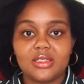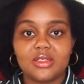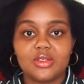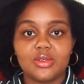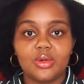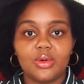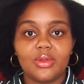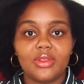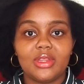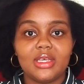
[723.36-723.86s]

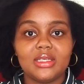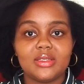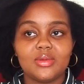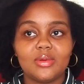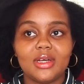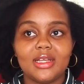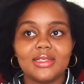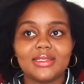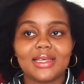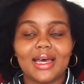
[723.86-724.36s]
So these
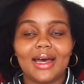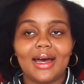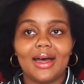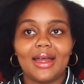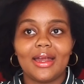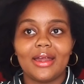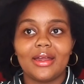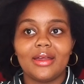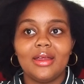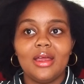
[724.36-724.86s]
ones
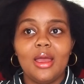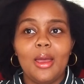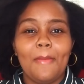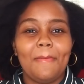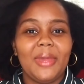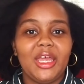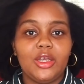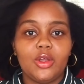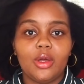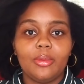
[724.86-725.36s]

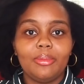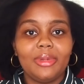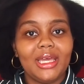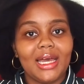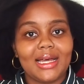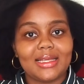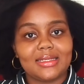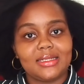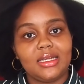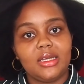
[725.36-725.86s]
may not
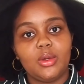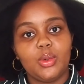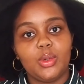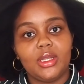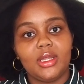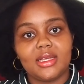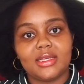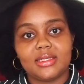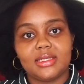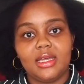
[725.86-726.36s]
be as
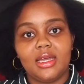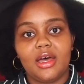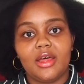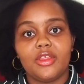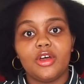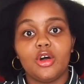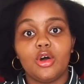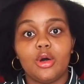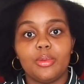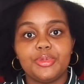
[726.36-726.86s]
liquid as the
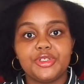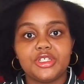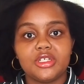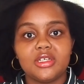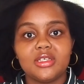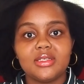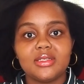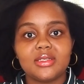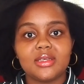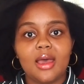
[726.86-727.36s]
other
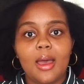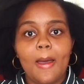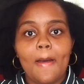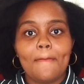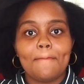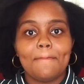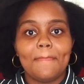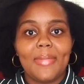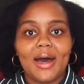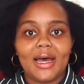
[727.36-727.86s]
options,
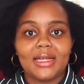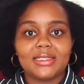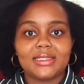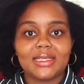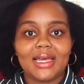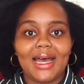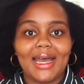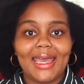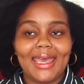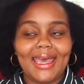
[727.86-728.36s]

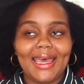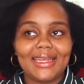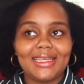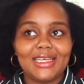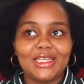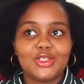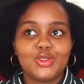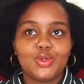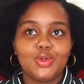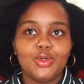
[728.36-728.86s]
but again,
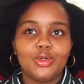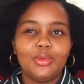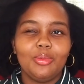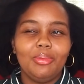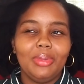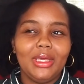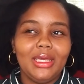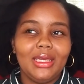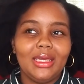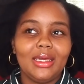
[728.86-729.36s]
it
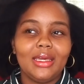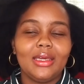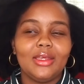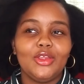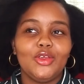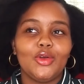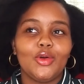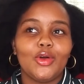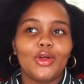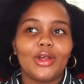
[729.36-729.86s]
could be
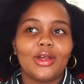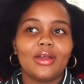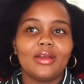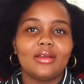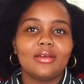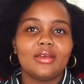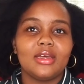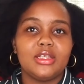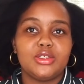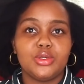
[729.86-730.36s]

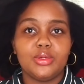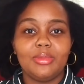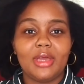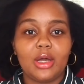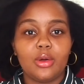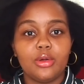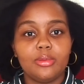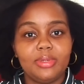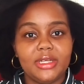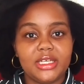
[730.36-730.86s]

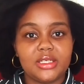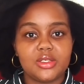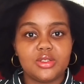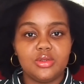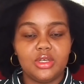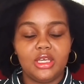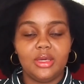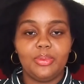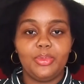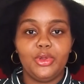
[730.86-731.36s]
a good place
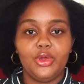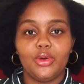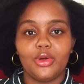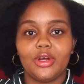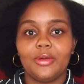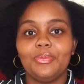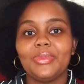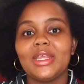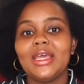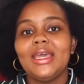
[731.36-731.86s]
to keep
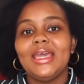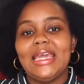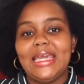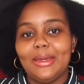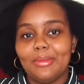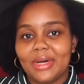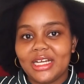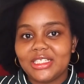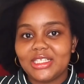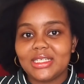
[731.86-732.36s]
your
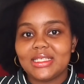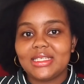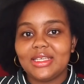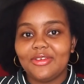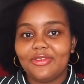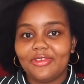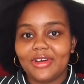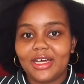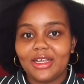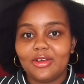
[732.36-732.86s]

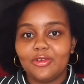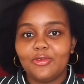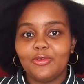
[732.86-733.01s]
emergency fund